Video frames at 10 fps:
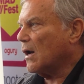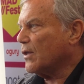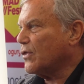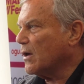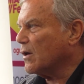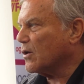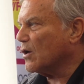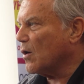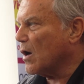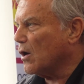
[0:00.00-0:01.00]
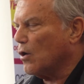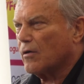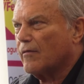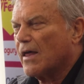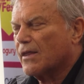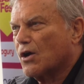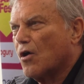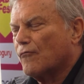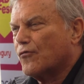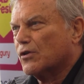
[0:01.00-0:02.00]
I think, you know, a lot of other
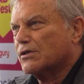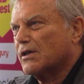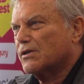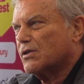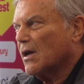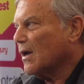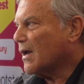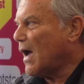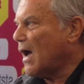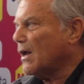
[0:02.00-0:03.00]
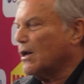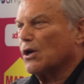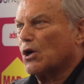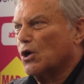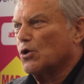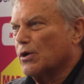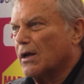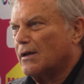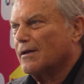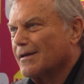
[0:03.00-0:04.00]
conferences, Cannes
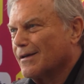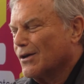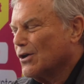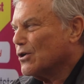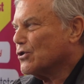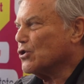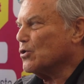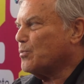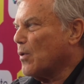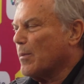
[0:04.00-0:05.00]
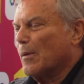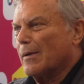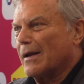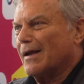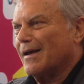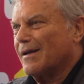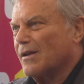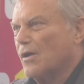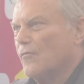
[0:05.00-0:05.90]
included, should probably learn